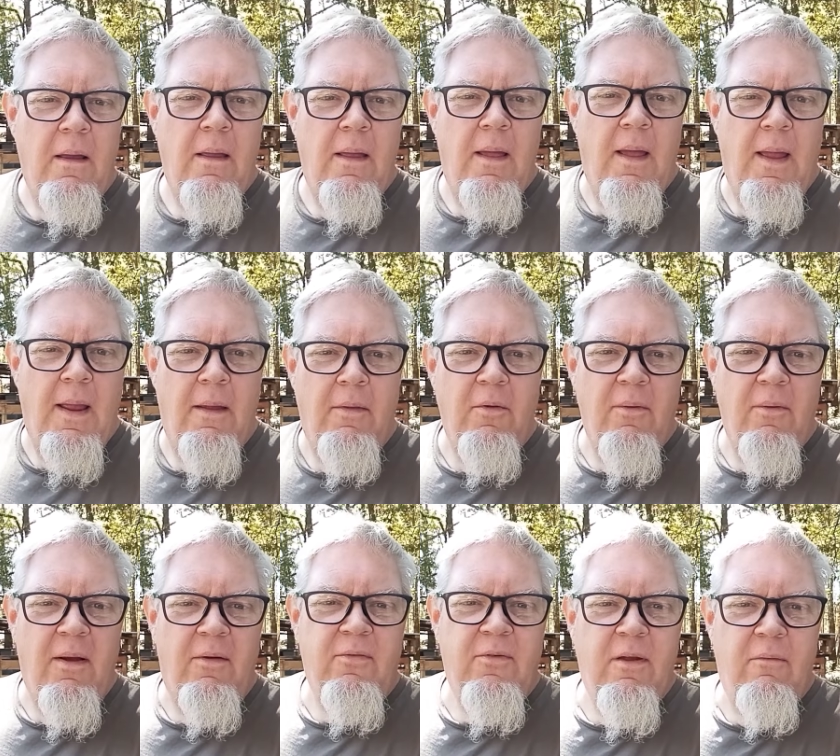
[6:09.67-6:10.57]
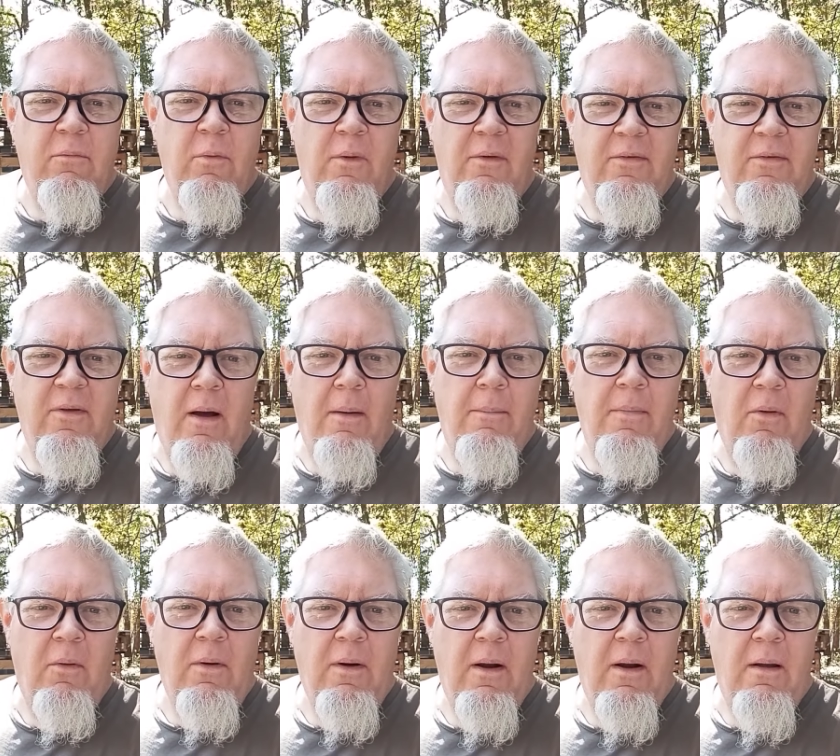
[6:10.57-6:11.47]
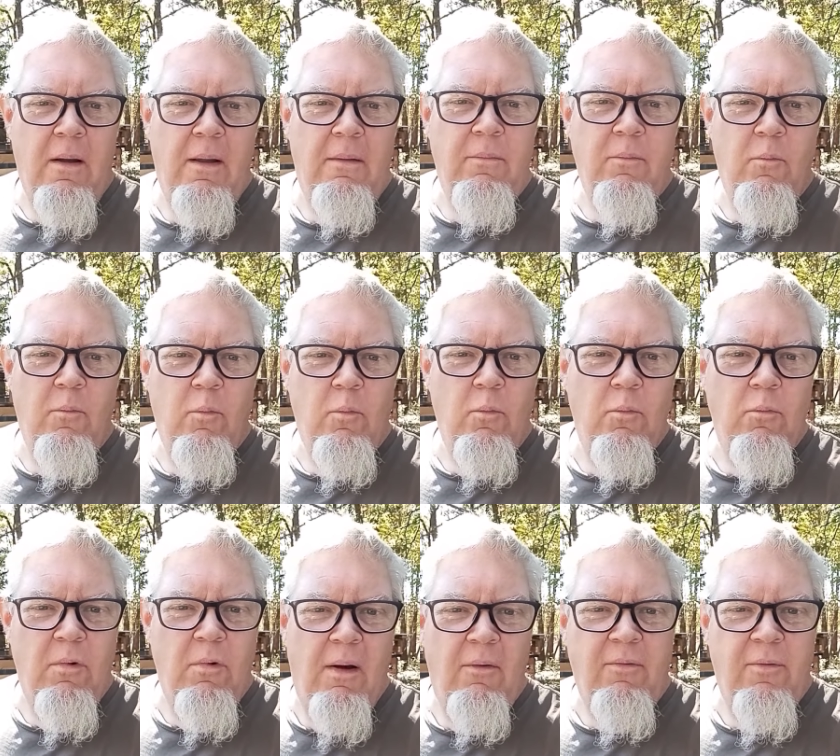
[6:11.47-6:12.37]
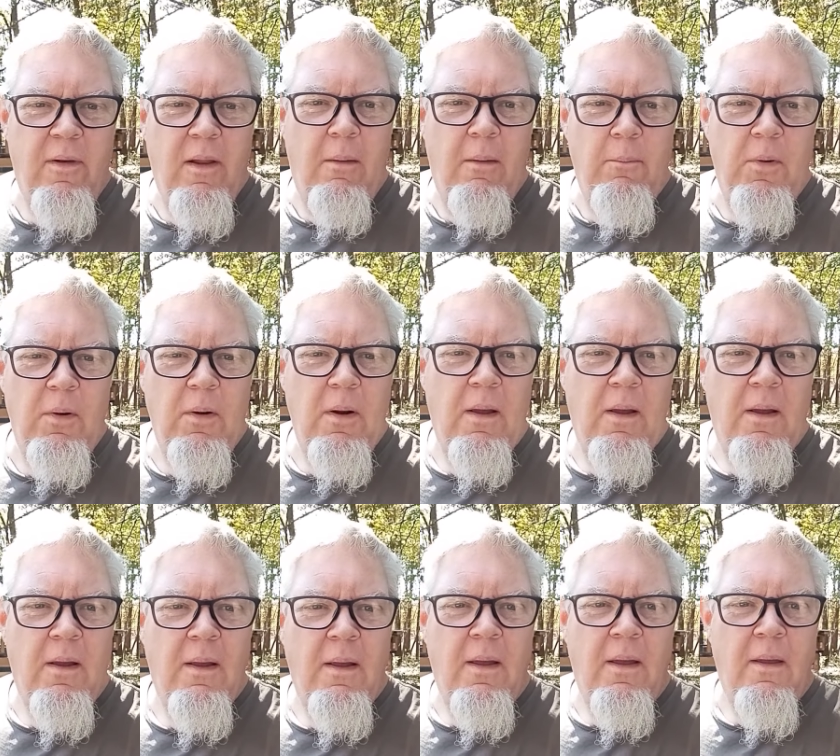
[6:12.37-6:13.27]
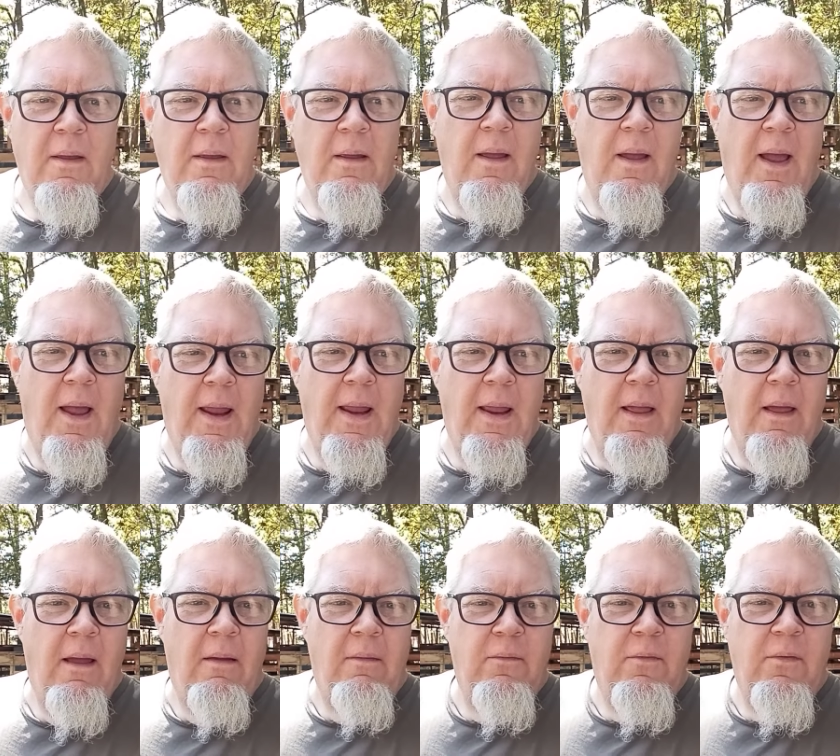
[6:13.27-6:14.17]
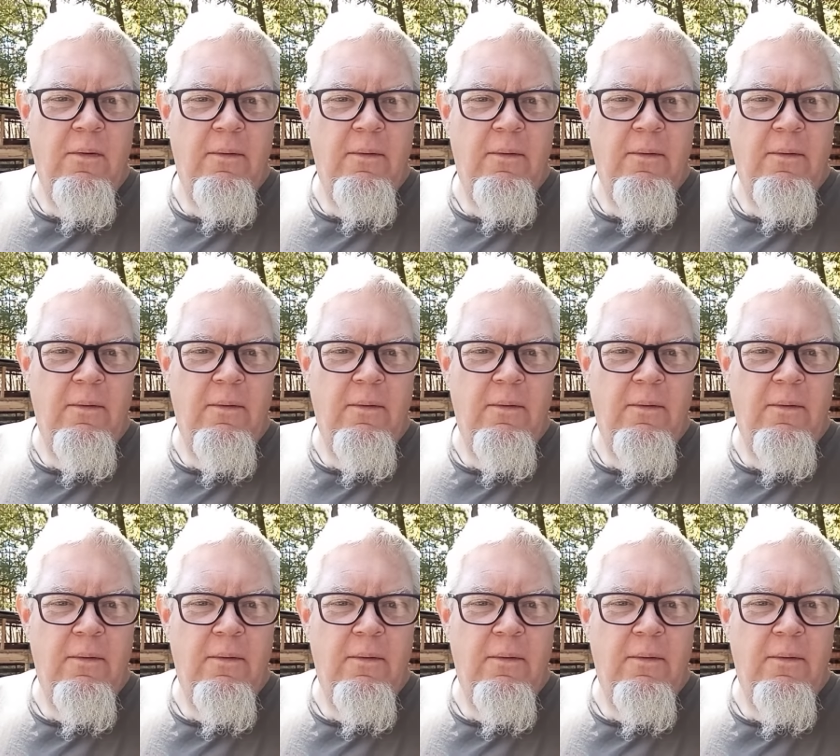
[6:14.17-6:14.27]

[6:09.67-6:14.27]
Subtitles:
and the rest of it was sawmill cut, rough lumber. And